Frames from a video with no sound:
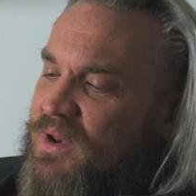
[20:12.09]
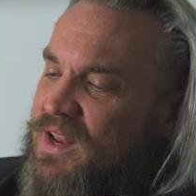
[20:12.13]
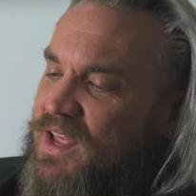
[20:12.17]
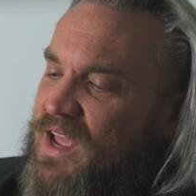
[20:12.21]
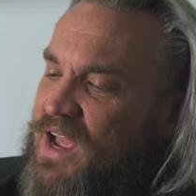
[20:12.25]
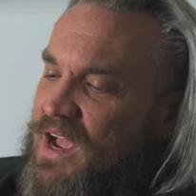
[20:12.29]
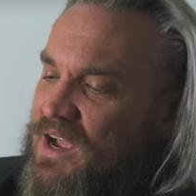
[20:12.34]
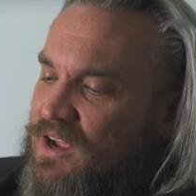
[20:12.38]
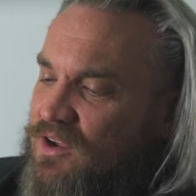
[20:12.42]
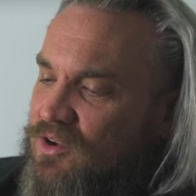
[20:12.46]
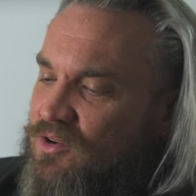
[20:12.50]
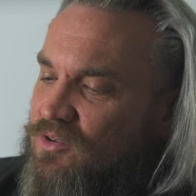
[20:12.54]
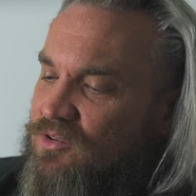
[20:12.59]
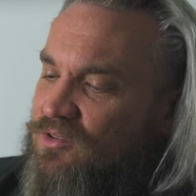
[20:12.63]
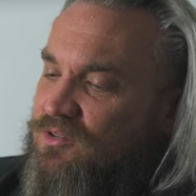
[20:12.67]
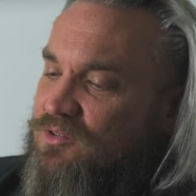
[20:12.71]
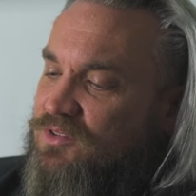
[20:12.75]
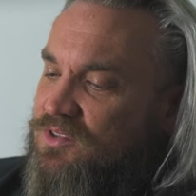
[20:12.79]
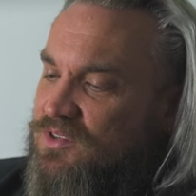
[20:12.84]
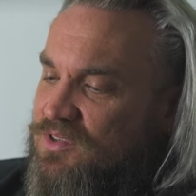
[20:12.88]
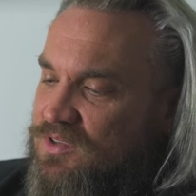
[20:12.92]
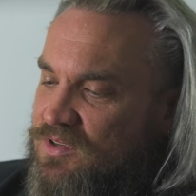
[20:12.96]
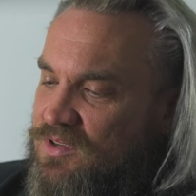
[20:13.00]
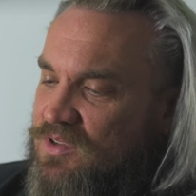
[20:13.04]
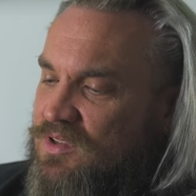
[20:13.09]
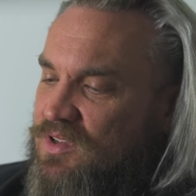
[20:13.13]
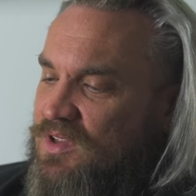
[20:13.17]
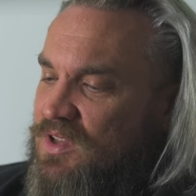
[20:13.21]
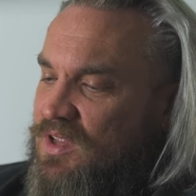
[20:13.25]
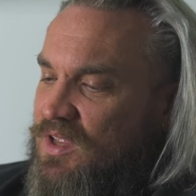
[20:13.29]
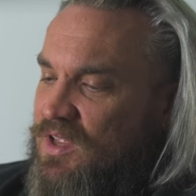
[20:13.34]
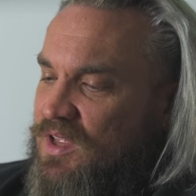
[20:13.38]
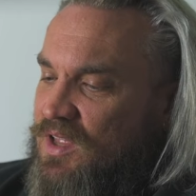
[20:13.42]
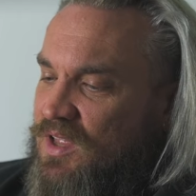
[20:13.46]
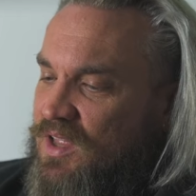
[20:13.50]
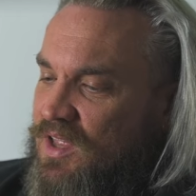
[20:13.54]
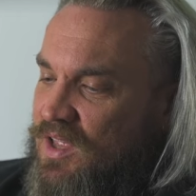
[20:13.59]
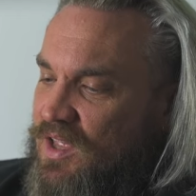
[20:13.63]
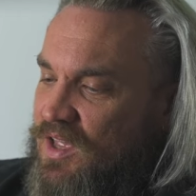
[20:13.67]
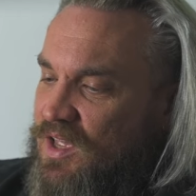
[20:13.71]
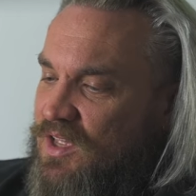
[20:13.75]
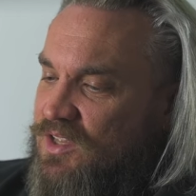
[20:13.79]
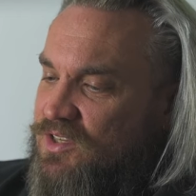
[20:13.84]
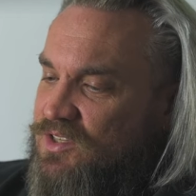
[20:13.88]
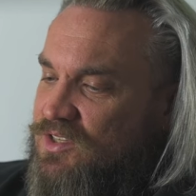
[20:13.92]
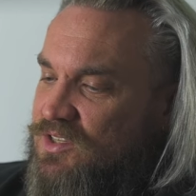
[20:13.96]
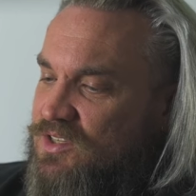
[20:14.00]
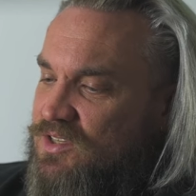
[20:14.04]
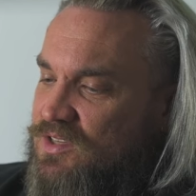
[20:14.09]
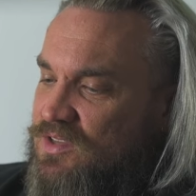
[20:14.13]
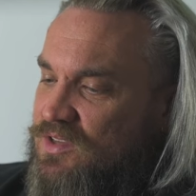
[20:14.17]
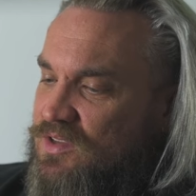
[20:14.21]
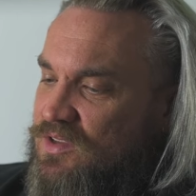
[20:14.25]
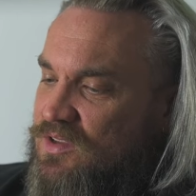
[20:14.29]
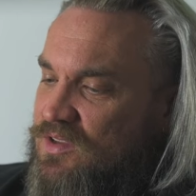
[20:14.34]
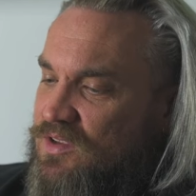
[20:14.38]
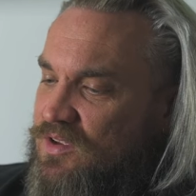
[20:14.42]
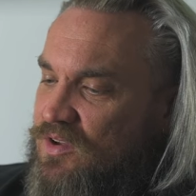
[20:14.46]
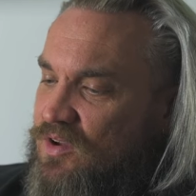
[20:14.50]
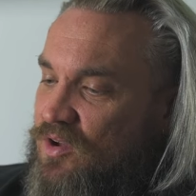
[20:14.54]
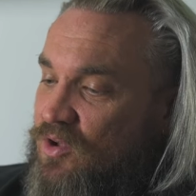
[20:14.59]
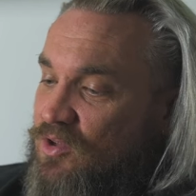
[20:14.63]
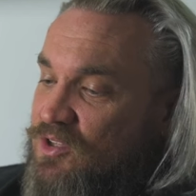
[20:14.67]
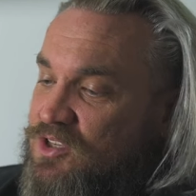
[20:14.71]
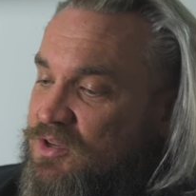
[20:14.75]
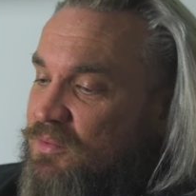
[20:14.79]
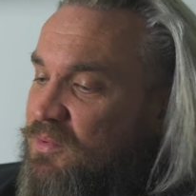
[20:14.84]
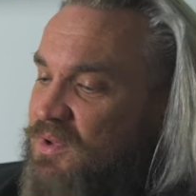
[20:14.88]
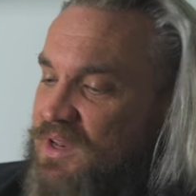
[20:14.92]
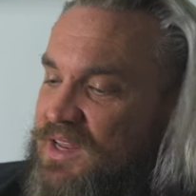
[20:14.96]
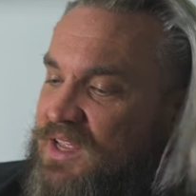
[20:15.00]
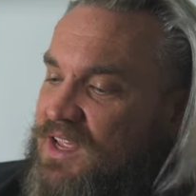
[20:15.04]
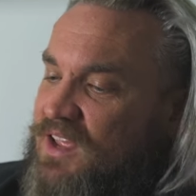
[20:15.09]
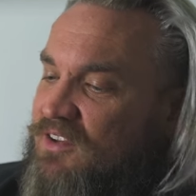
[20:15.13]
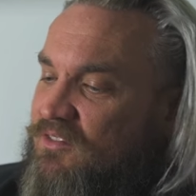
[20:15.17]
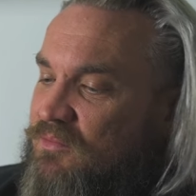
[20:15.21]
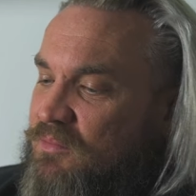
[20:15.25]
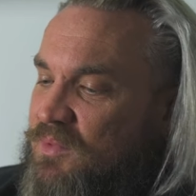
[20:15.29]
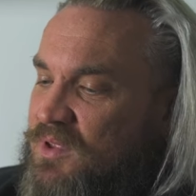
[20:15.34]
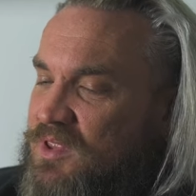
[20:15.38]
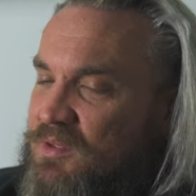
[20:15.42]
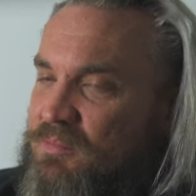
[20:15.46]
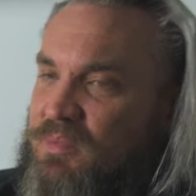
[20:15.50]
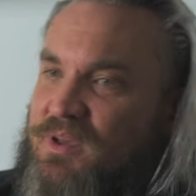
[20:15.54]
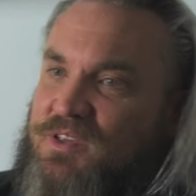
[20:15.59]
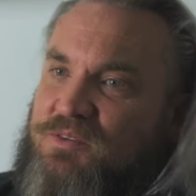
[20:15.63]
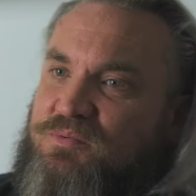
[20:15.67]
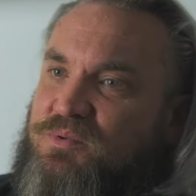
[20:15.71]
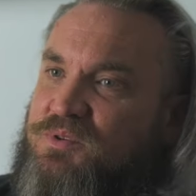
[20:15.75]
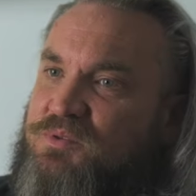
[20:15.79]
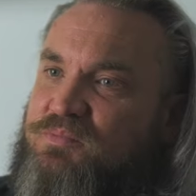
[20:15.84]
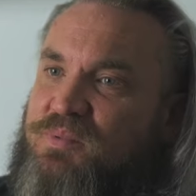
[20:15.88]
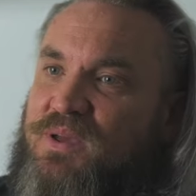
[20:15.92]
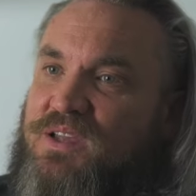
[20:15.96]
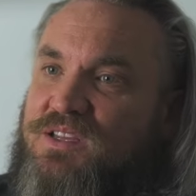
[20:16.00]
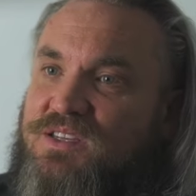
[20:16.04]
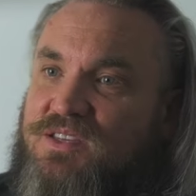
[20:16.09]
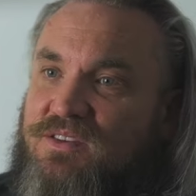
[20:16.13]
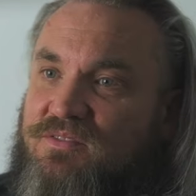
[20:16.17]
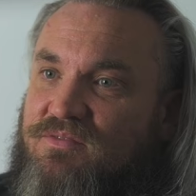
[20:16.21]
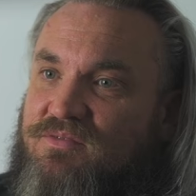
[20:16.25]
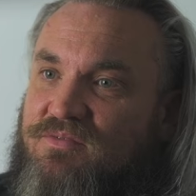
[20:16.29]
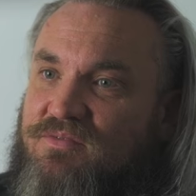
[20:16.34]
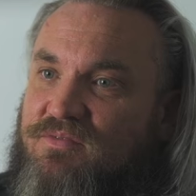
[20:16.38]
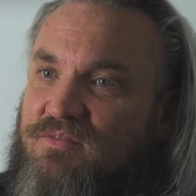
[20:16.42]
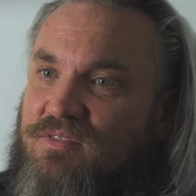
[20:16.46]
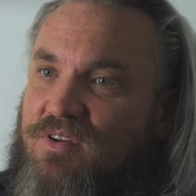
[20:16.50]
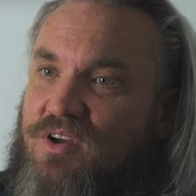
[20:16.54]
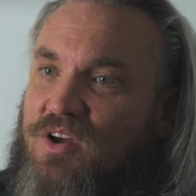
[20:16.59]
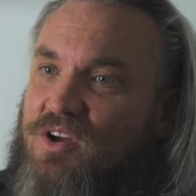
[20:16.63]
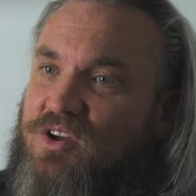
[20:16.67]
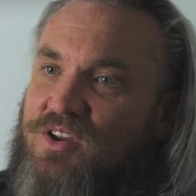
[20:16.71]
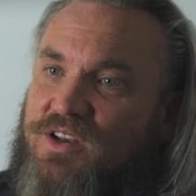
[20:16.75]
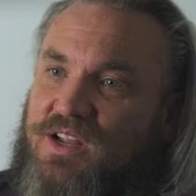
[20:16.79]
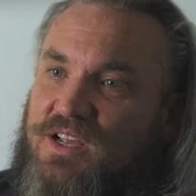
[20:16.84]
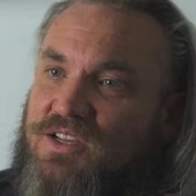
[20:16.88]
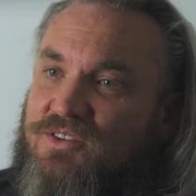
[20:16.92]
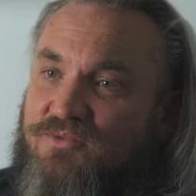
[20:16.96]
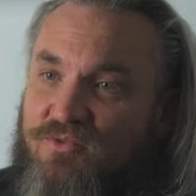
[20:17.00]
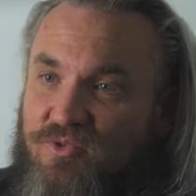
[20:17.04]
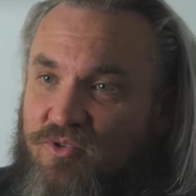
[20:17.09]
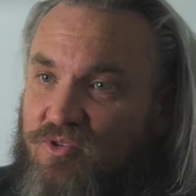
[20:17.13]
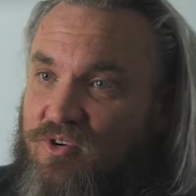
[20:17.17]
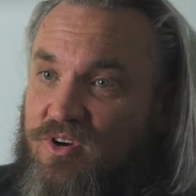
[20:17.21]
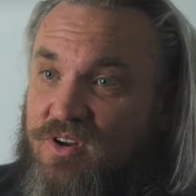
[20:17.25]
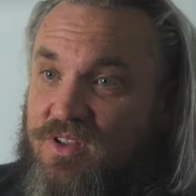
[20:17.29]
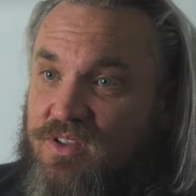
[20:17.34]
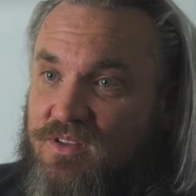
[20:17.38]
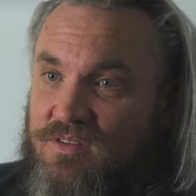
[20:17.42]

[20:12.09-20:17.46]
many angles has ultimately given me the best perspective I could ask for on